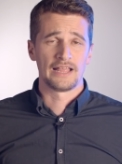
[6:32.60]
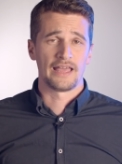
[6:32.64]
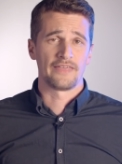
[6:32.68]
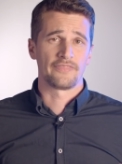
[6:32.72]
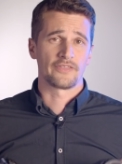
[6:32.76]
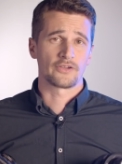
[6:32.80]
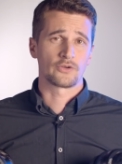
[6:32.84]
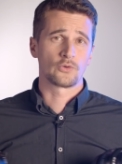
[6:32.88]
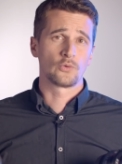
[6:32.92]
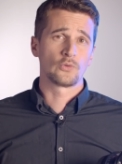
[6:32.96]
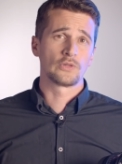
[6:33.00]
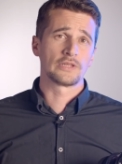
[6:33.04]
And
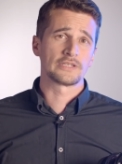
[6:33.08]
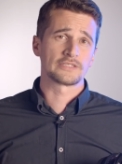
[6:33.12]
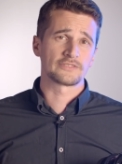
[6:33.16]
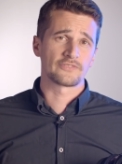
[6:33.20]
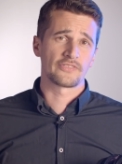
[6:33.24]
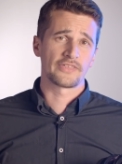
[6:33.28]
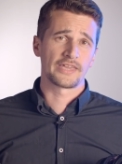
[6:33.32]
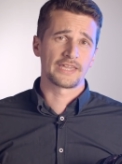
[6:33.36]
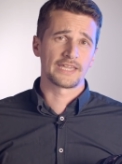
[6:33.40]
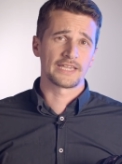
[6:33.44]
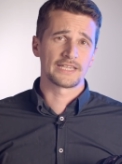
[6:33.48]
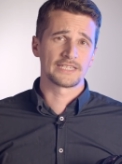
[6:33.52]
the coolest
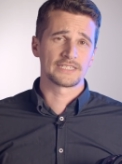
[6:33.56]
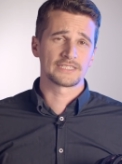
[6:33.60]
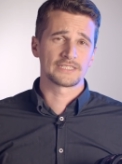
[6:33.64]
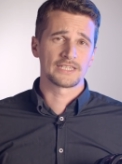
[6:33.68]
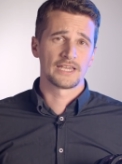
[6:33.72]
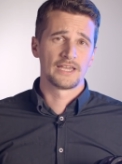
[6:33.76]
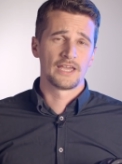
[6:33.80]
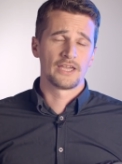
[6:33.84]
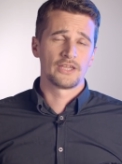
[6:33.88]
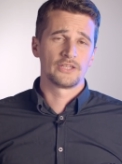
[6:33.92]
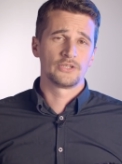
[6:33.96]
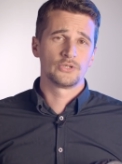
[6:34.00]
thing is,
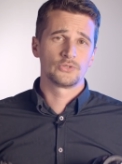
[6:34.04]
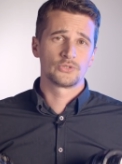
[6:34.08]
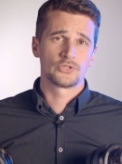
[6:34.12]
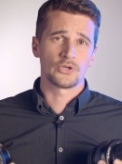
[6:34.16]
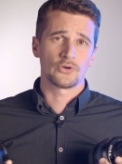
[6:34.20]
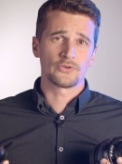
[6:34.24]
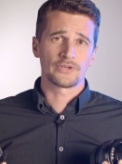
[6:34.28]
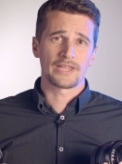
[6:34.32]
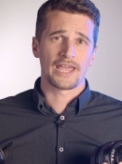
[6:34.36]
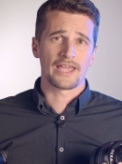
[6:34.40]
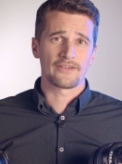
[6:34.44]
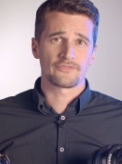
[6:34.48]
you
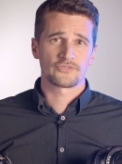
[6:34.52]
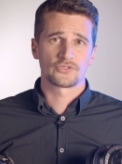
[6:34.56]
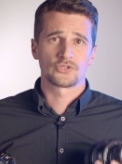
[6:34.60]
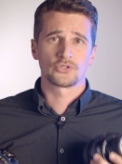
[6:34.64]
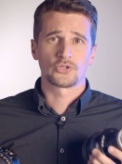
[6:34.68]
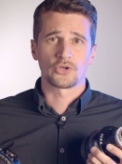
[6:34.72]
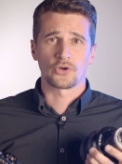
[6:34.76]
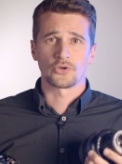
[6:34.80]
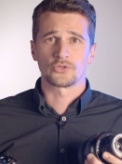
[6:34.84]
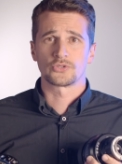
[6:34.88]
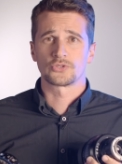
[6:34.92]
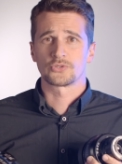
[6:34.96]
don't have to
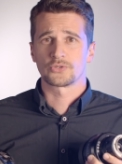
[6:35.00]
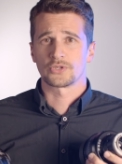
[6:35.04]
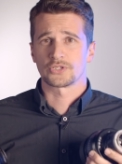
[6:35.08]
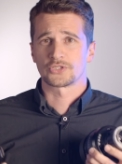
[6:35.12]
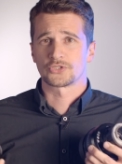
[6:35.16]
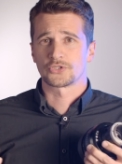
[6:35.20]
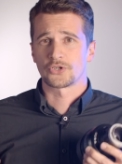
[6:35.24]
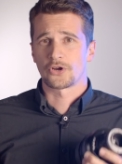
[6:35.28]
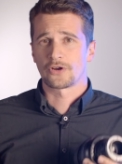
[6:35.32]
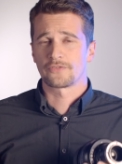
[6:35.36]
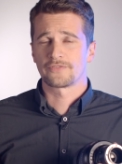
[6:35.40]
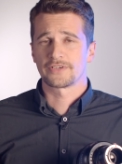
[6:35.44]
go to a
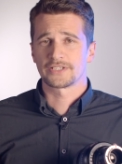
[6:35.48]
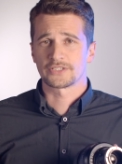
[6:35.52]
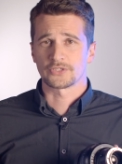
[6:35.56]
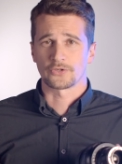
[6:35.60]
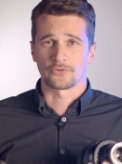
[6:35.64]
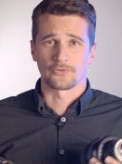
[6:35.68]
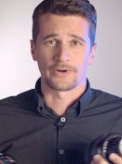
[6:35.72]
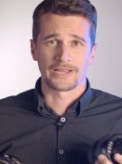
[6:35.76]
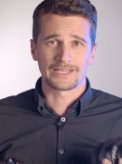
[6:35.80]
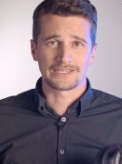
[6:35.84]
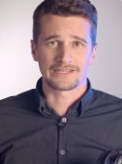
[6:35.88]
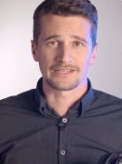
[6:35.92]
service
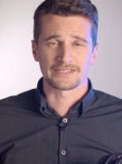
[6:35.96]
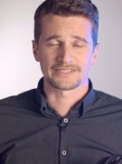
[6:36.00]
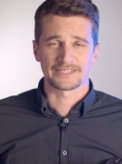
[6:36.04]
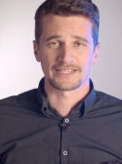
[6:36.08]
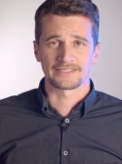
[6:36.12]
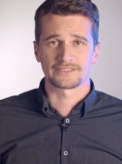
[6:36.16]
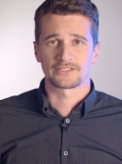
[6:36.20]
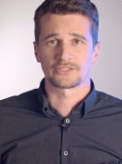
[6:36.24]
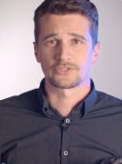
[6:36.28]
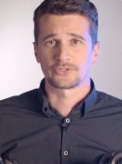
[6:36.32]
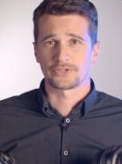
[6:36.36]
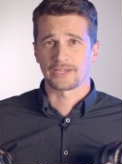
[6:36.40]
or rental
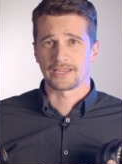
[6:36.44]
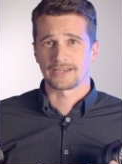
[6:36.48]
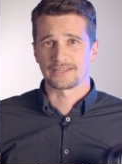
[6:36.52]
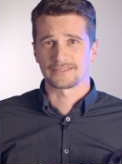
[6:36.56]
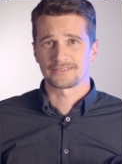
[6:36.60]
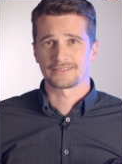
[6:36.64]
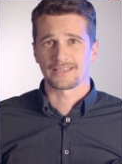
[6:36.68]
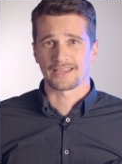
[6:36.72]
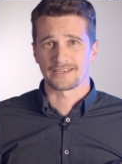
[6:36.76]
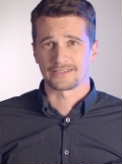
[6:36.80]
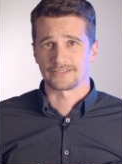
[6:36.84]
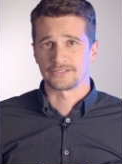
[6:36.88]
center to get
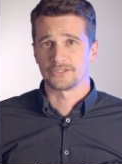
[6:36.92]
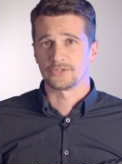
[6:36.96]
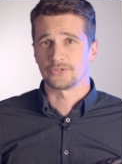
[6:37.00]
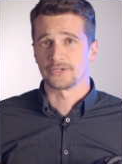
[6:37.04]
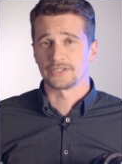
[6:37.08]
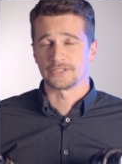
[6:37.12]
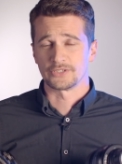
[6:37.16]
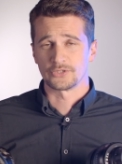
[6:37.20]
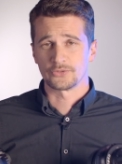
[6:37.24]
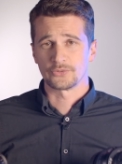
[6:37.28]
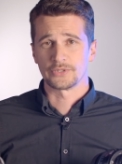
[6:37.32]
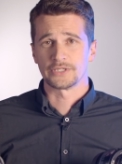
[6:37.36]
it done. You
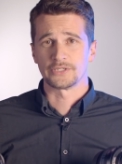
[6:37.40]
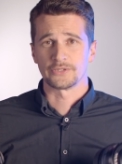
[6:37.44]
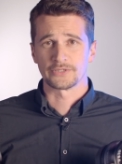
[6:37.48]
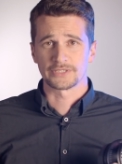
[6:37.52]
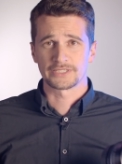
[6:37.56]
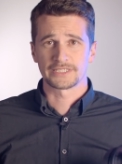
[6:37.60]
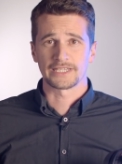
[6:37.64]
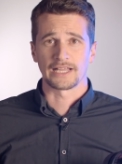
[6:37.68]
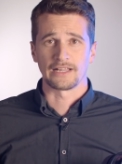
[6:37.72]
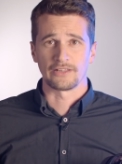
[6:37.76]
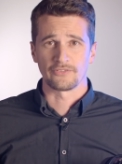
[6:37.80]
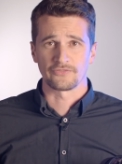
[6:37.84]
can do it
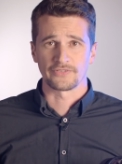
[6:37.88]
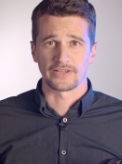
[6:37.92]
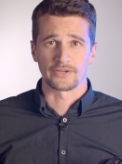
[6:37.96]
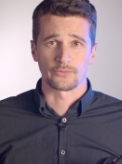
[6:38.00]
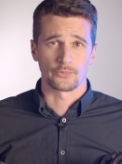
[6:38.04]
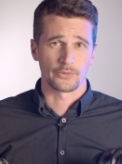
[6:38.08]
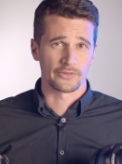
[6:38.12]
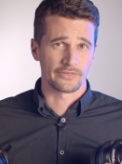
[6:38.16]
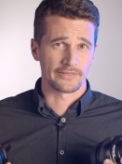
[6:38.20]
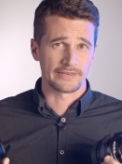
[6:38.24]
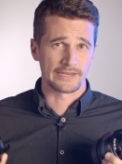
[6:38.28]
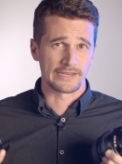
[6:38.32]
yourself. And
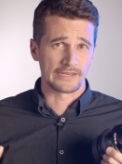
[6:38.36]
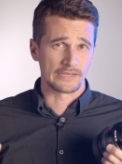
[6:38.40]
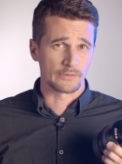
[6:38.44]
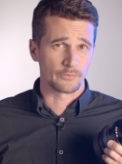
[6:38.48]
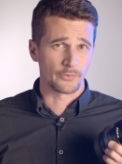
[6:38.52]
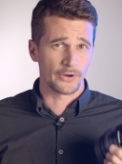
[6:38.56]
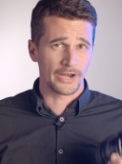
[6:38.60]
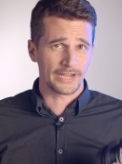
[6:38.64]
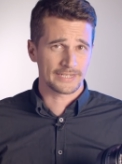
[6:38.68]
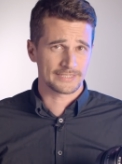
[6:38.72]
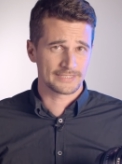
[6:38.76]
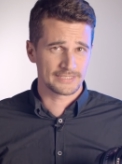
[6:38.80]
with a little
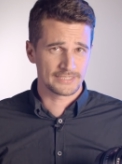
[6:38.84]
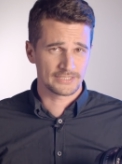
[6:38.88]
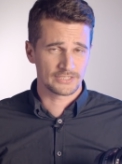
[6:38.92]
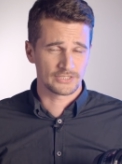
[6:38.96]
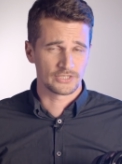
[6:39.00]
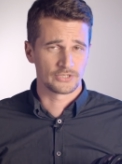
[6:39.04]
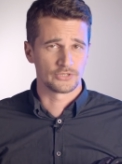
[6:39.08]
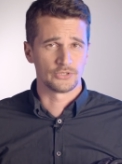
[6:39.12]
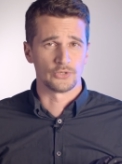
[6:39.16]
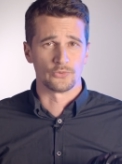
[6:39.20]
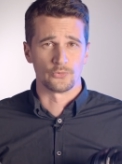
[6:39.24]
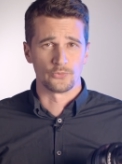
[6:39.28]
practice,
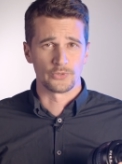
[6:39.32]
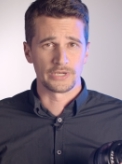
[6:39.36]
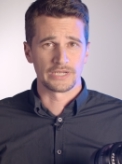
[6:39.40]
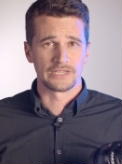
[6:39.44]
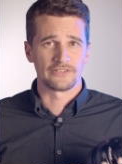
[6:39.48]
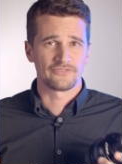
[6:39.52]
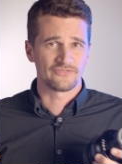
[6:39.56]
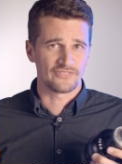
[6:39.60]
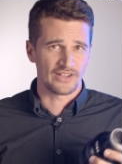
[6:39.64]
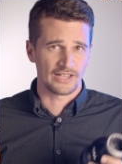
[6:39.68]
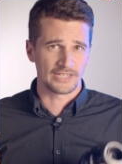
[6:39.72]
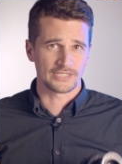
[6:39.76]
you're
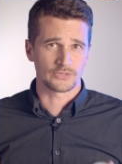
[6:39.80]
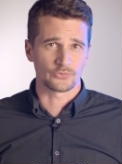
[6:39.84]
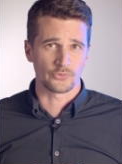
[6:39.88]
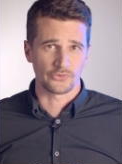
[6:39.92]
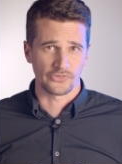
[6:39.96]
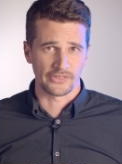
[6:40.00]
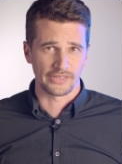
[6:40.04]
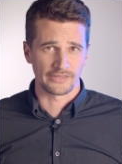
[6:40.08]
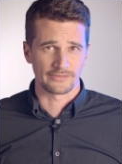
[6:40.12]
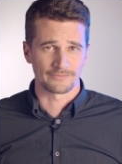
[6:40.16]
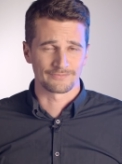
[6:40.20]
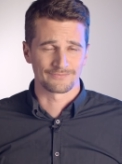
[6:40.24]
really fast
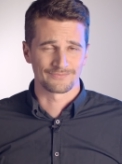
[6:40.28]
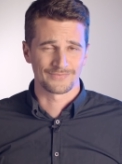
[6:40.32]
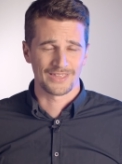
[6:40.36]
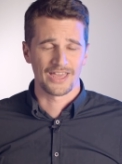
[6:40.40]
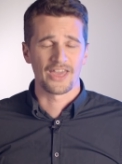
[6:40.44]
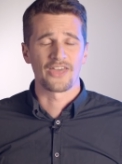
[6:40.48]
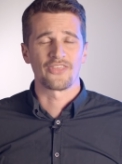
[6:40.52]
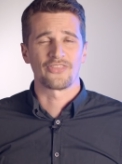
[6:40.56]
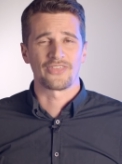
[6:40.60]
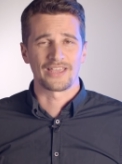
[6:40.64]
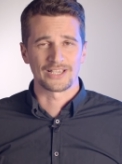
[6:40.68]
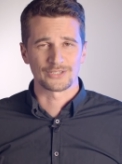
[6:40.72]
with it.
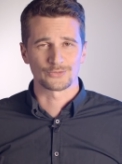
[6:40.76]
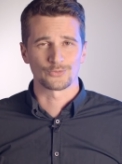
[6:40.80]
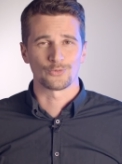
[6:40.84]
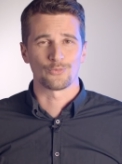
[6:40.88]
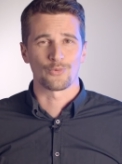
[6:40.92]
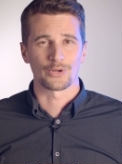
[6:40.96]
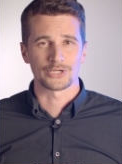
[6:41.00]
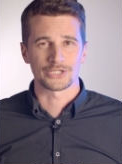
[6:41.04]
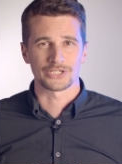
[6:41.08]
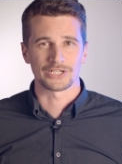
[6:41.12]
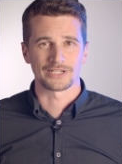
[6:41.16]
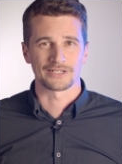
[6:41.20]
Thanks for
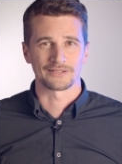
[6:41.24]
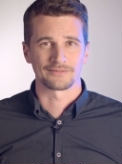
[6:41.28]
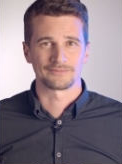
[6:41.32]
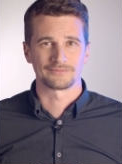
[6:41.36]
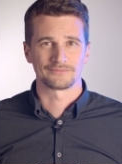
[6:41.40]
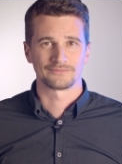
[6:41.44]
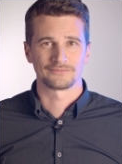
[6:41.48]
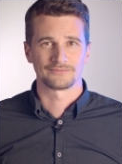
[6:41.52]
watching.